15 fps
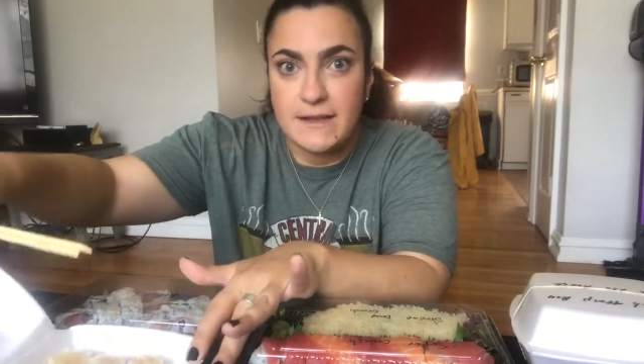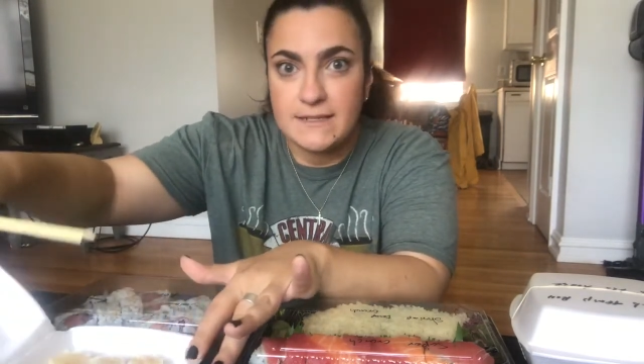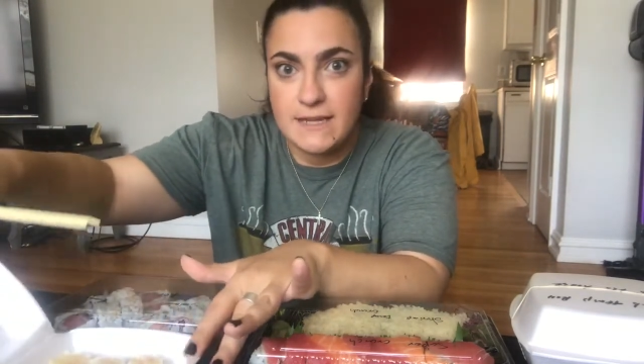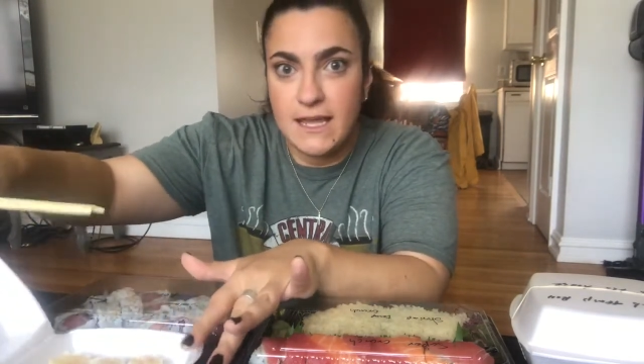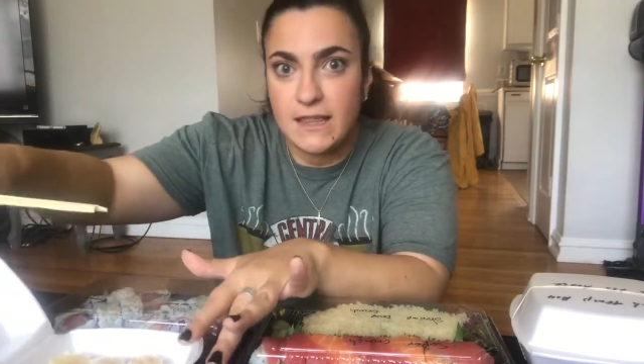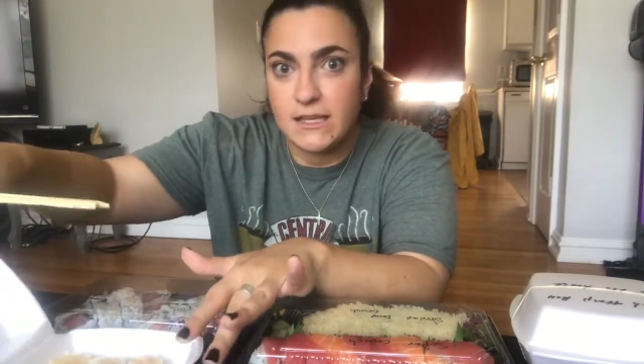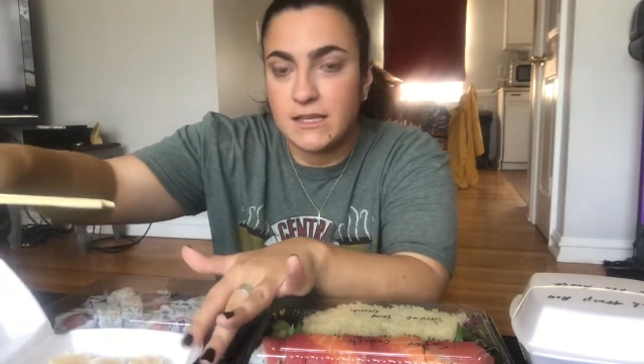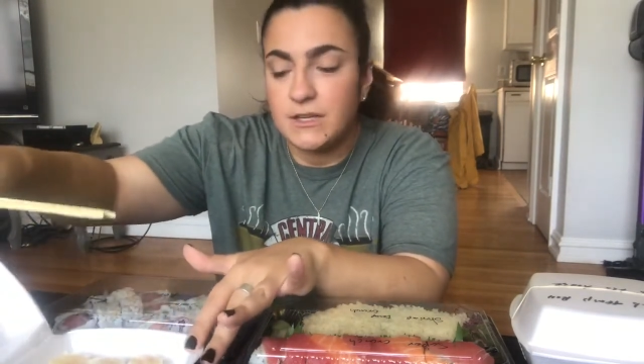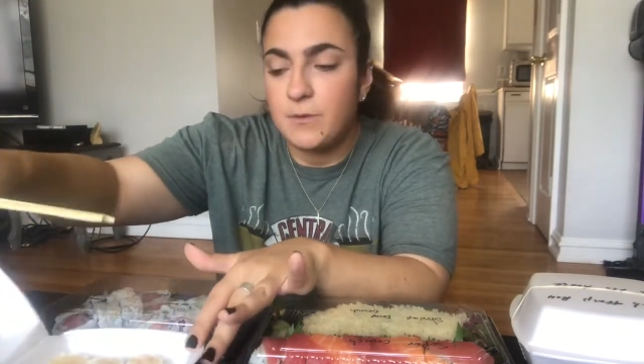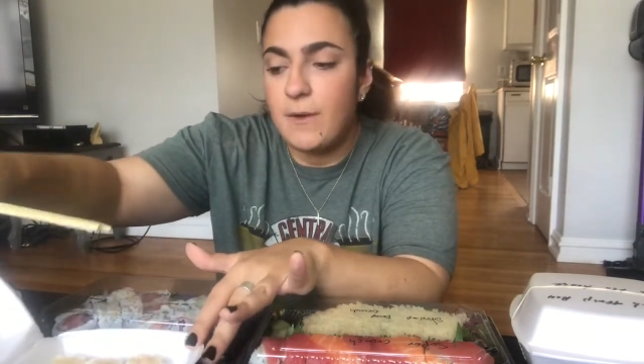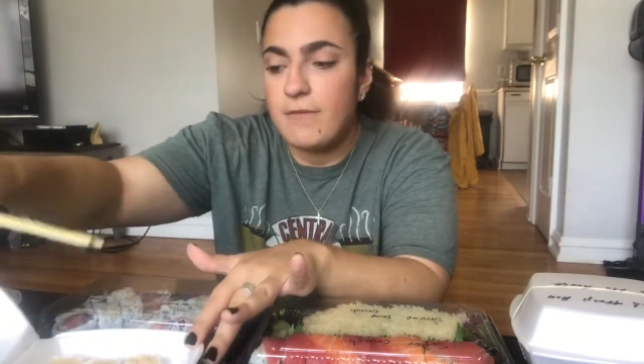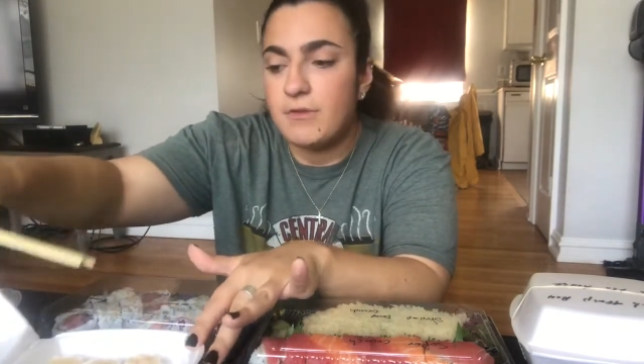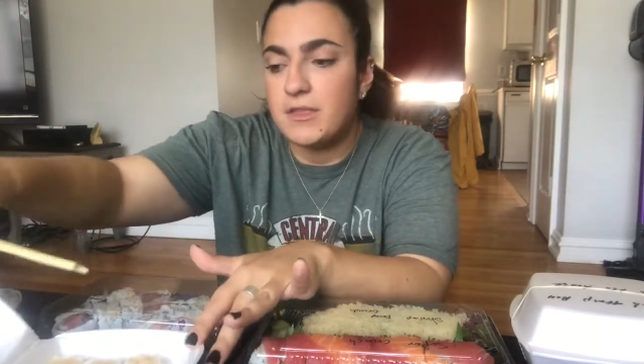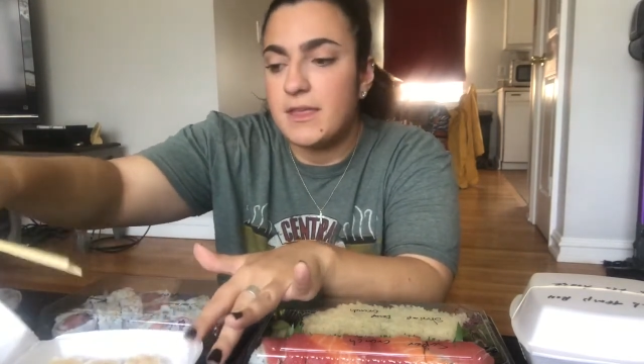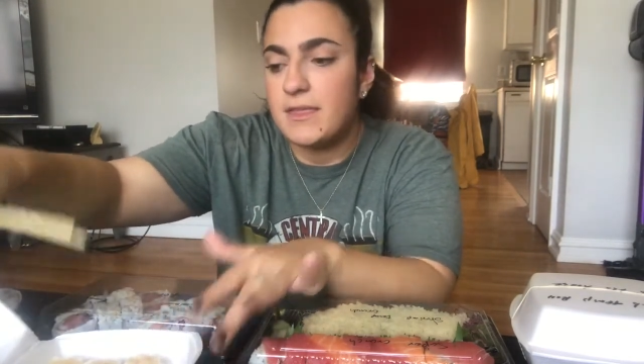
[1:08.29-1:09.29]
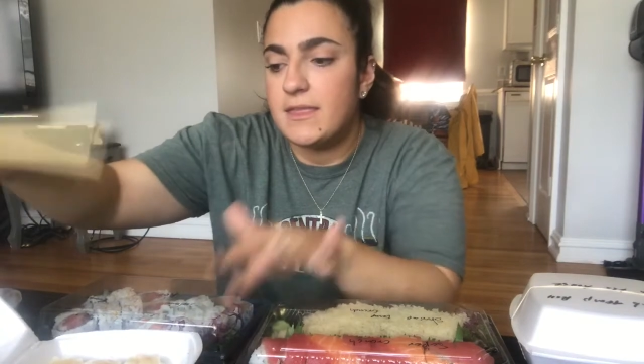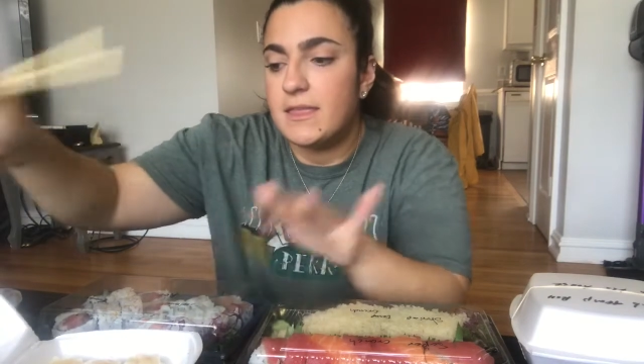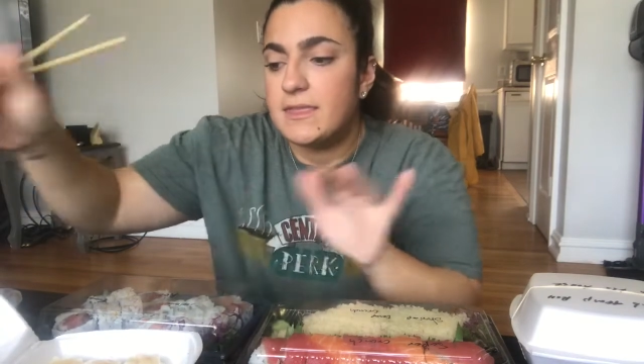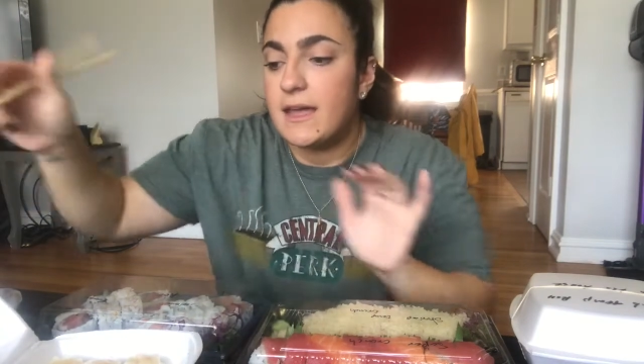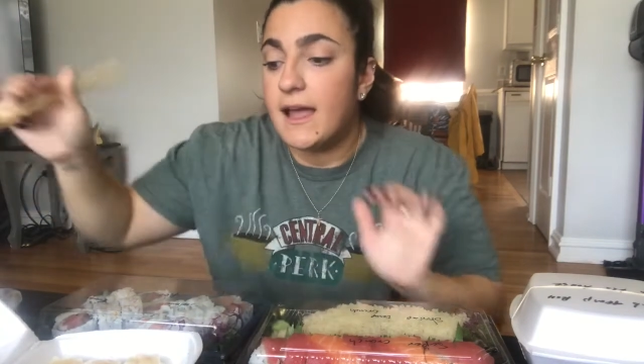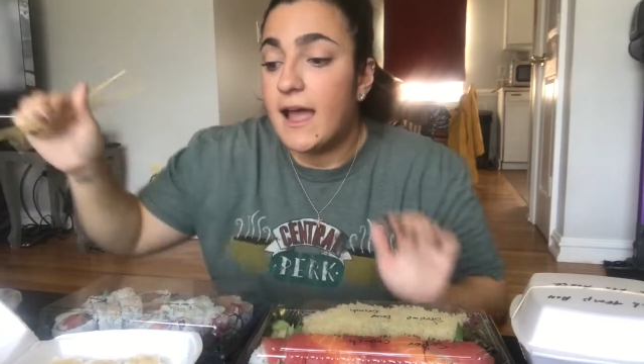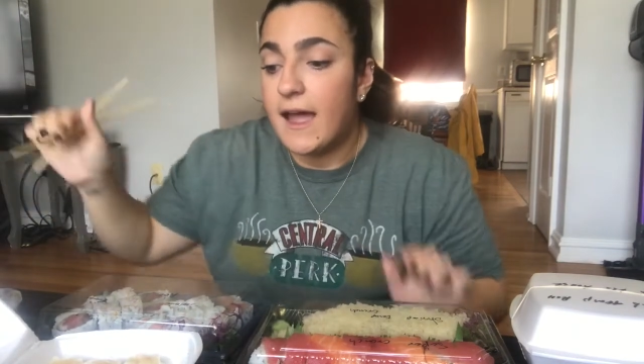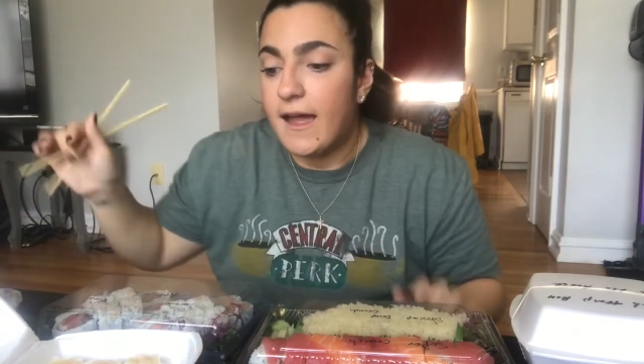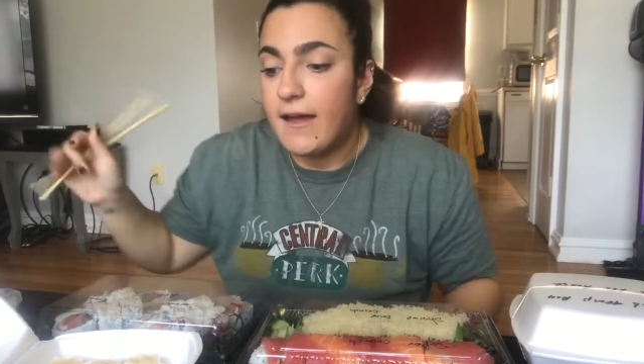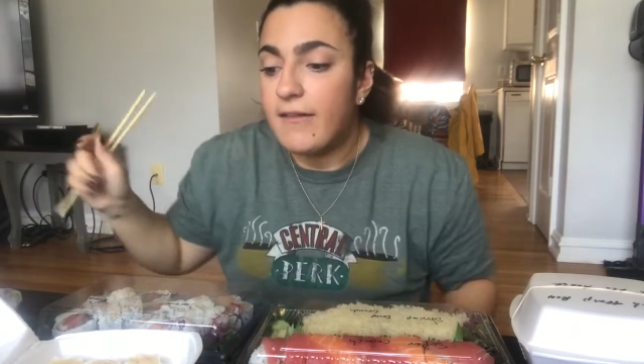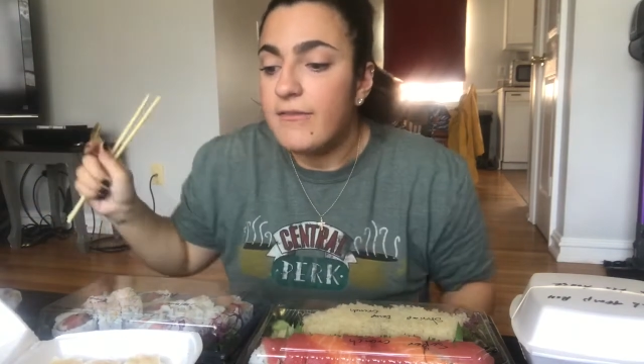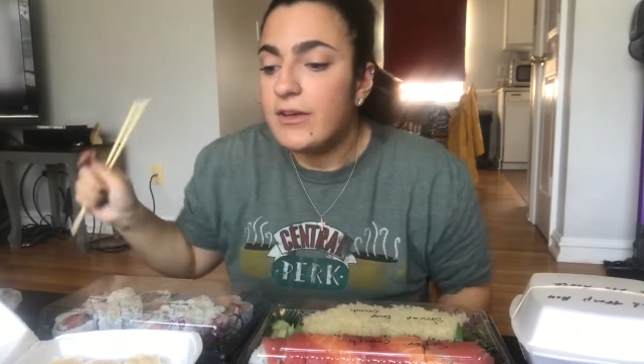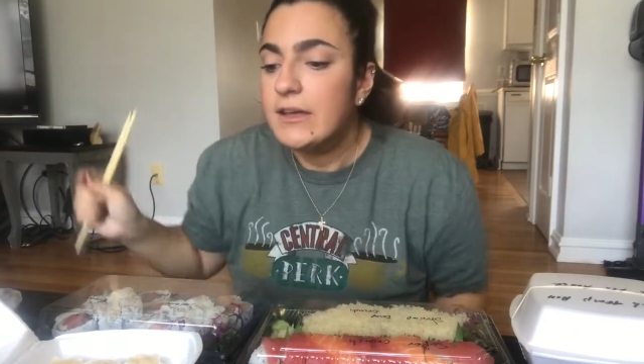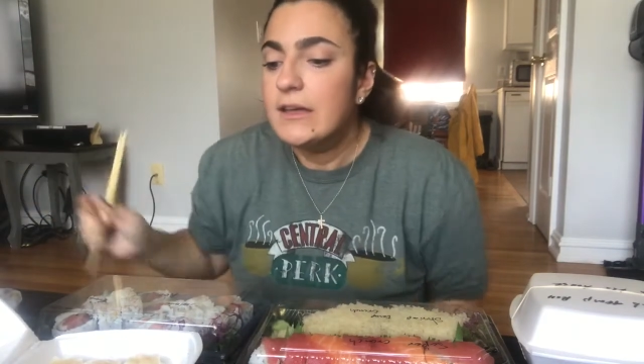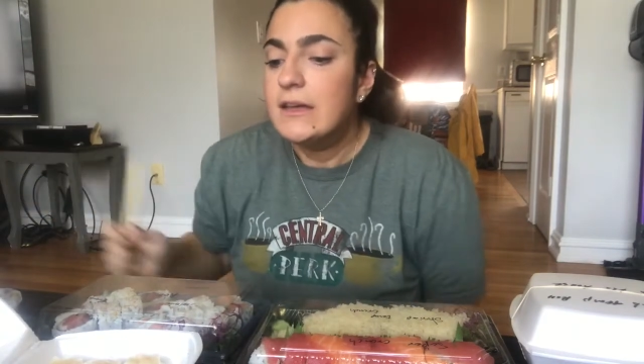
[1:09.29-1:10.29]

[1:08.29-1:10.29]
telling you everything that they have.